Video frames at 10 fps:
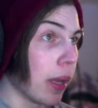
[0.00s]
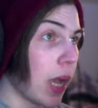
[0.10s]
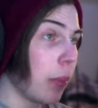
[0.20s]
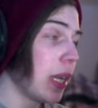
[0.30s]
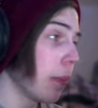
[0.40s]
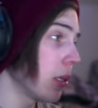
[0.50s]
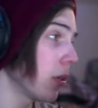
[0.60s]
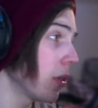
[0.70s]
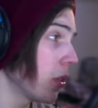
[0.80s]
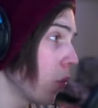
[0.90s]
How many episodes
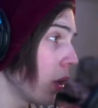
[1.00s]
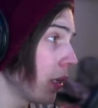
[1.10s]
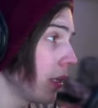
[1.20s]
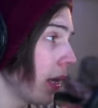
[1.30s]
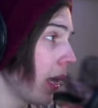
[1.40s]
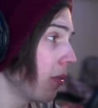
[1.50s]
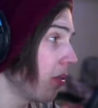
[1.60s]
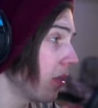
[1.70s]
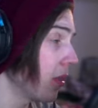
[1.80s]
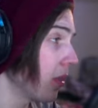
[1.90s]
does The Walking Dead
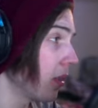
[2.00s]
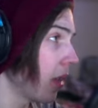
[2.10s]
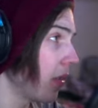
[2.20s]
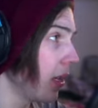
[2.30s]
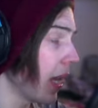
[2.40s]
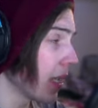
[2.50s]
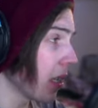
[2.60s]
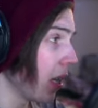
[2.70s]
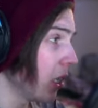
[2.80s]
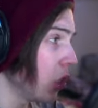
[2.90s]
have? I think it has
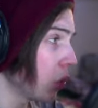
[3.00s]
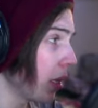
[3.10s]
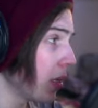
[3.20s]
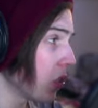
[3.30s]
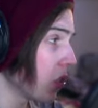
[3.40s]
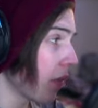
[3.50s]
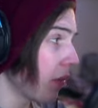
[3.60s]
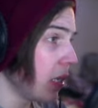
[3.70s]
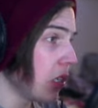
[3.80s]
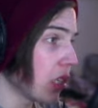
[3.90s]

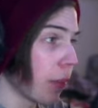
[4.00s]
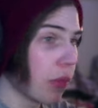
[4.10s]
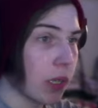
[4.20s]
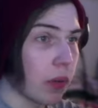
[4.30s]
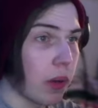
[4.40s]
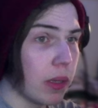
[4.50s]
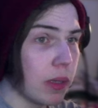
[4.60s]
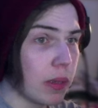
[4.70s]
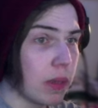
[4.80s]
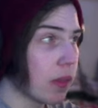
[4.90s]
170-something, right?
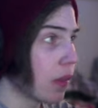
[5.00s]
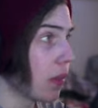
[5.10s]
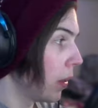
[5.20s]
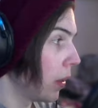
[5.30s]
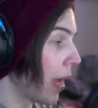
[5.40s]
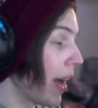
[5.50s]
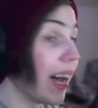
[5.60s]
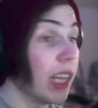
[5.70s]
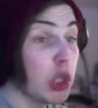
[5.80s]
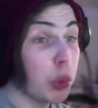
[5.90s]

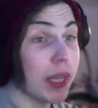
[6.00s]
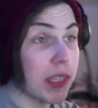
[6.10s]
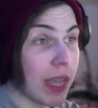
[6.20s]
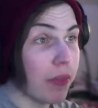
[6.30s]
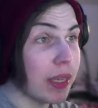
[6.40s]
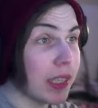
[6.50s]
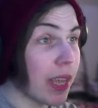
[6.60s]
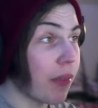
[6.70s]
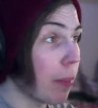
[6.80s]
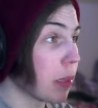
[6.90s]

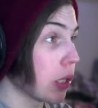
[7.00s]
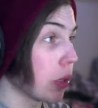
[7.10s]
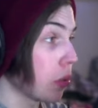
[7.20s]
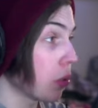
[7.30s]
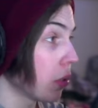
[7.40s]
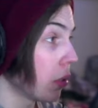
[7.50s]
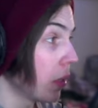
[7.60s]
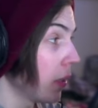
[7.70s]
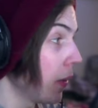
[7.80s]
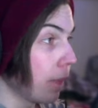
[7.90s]
177 episodes.
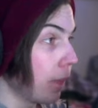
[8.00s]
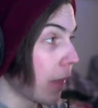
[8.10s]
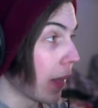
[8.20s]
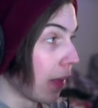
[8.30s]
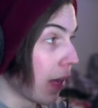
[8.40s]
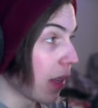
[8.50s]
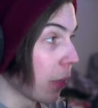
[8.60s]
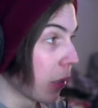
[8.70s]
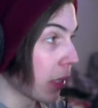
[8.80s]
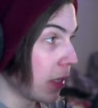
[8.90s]
And a lot of
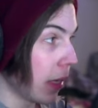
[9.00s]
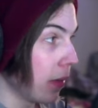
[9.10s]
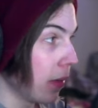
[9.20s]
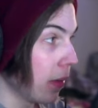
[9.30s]
them are extended.